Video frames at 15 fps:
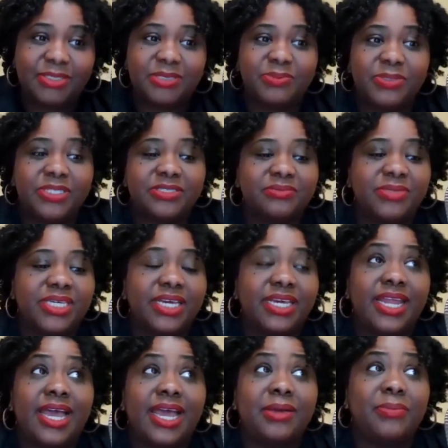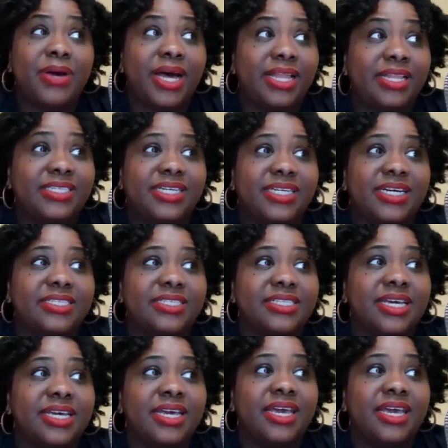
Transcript: to speak to me. And I apologize.